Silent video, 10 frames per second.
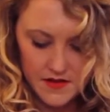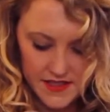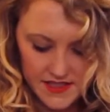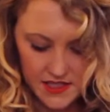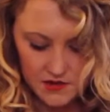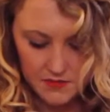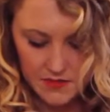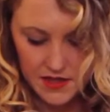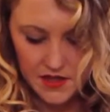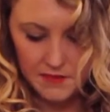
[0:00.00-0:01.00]
You can
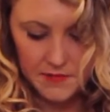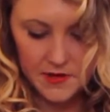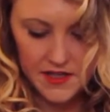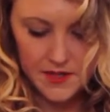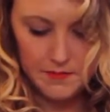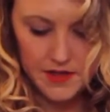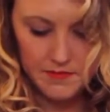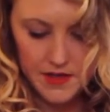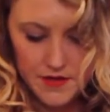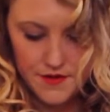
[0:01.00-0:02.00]
be a little bit more heaping
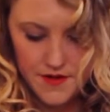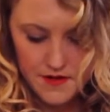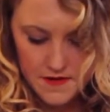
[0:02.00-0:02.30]
with.